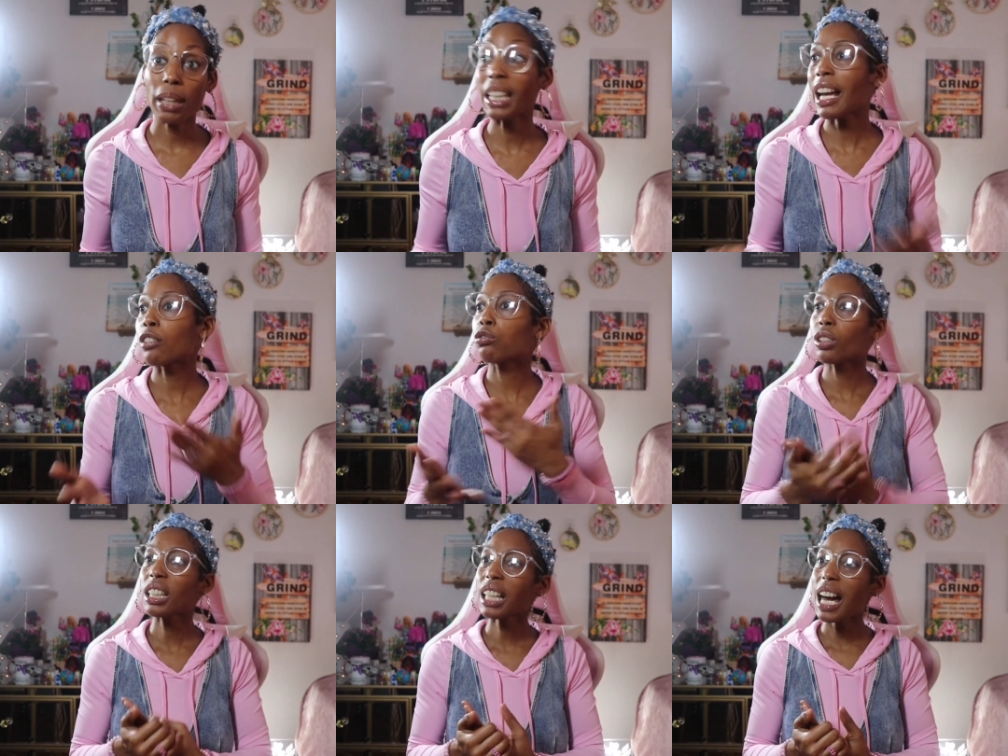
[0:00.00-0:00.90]
And I
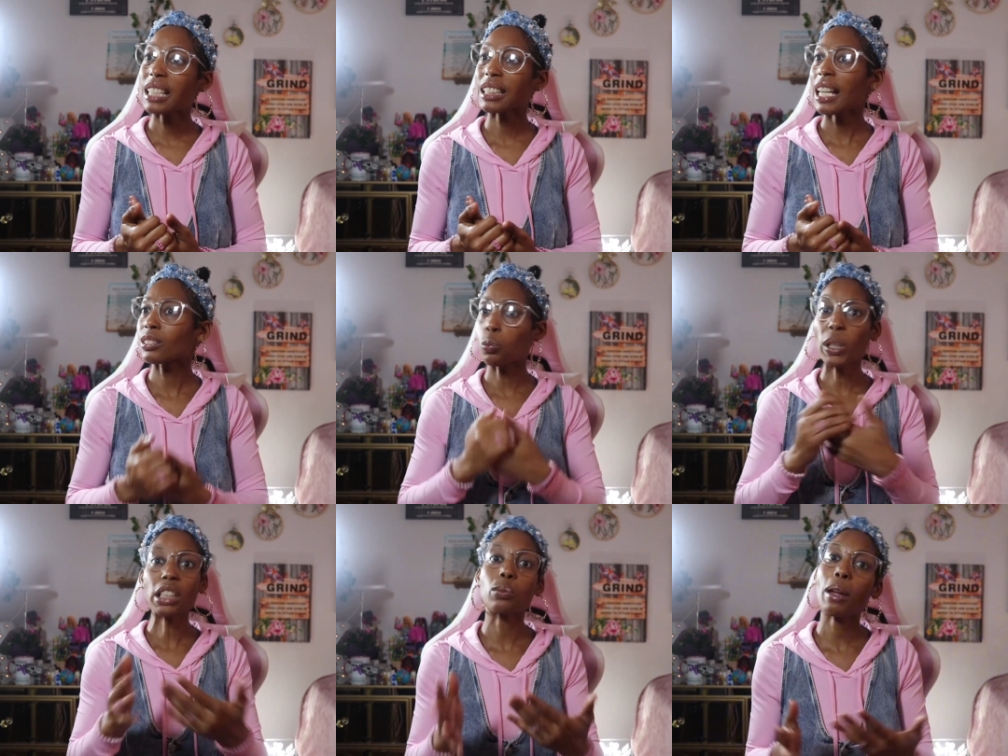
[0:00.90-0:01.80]
realized as
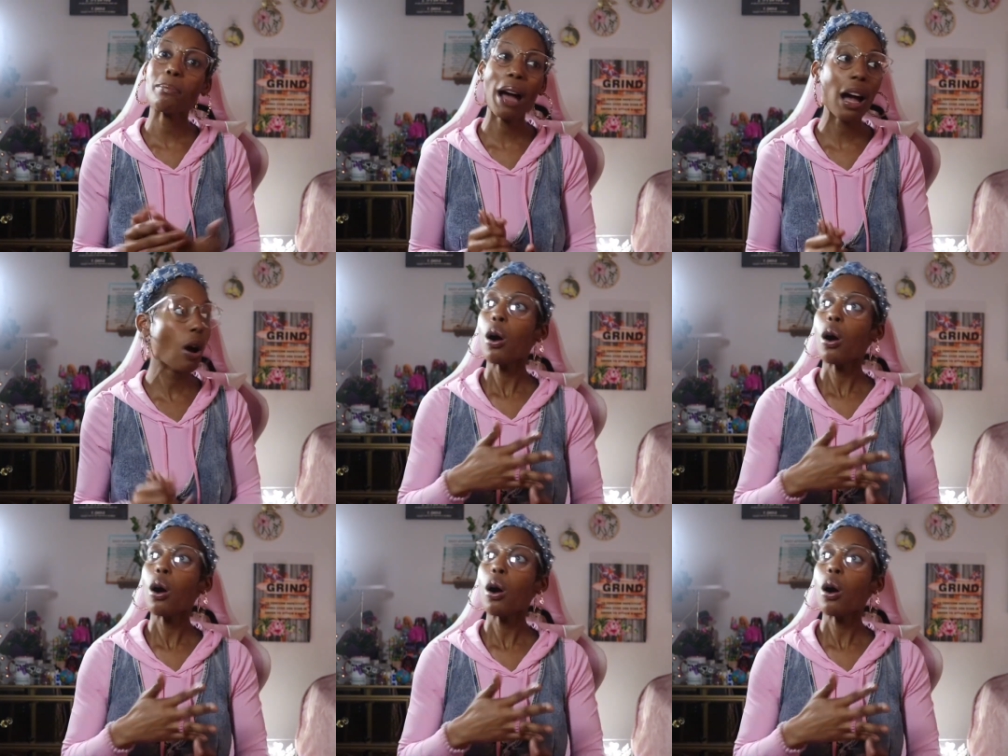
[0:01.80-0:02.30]
weeks went by,